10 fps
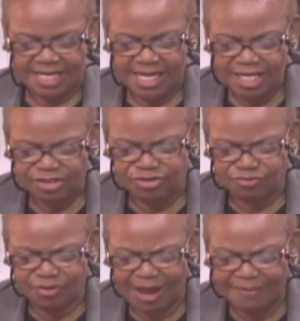He
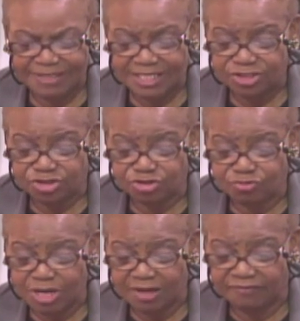dropped his
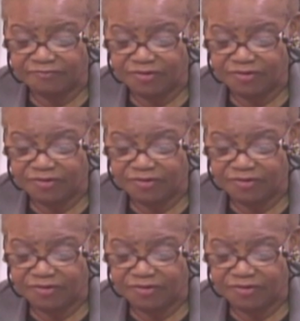string of